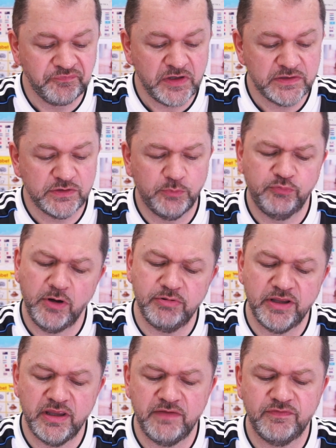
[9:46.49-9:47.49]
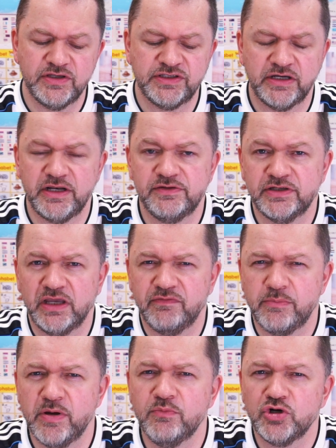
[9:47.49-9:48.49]
so probably they've decided to give a
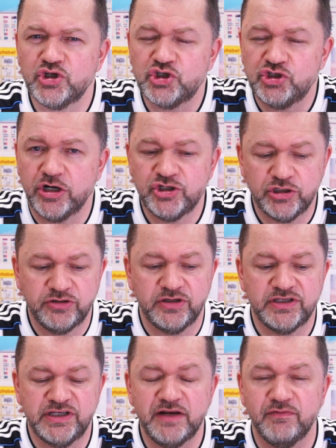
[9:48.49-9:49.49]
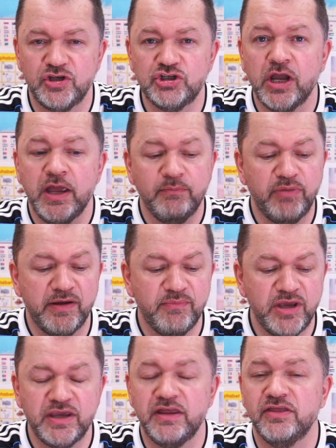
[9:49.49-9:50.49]
bit more structure to the sandwich by
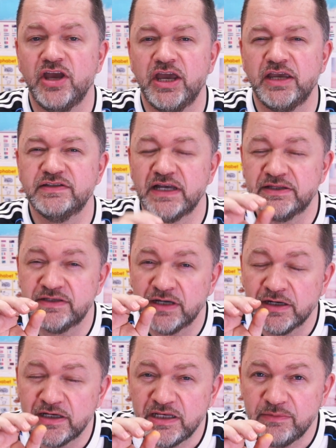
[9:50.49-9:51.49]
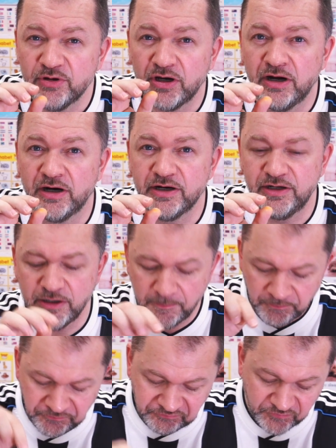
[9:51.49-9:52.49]
making the eggs a tiny bit harder
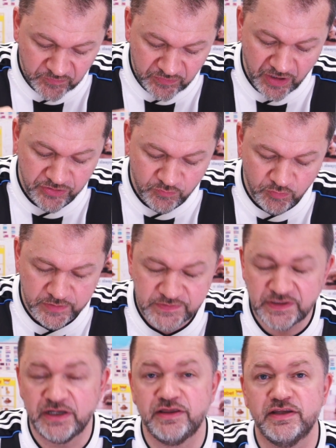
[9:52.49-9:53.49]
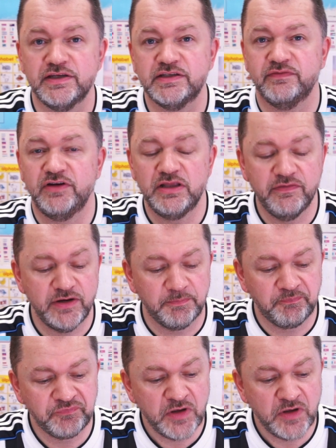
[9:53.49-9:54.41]
than the ones in the 7-Eleven.